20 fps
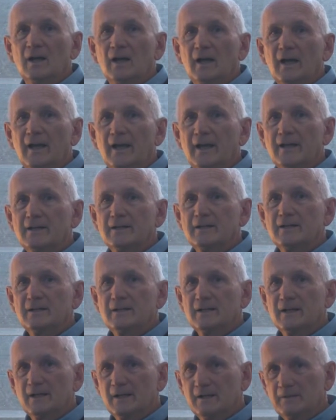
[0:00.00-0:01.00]
and
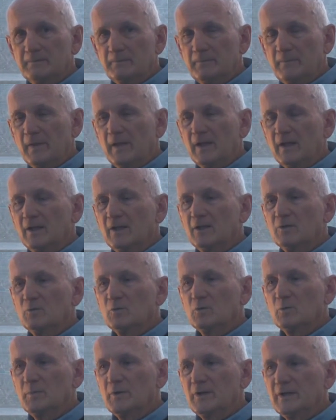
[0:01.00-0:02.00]
it
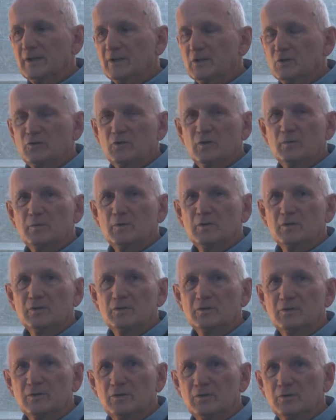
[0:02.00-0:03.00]
will be
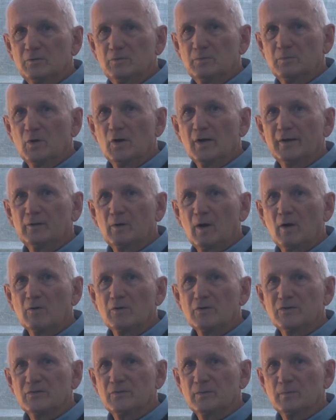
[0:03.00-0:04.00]
contributed to by
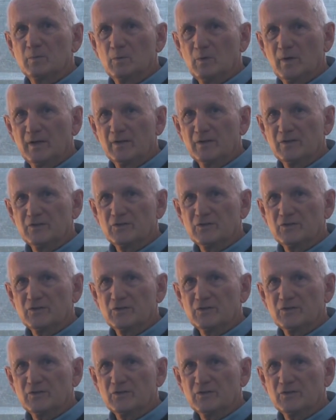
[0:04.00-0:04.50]
growers from around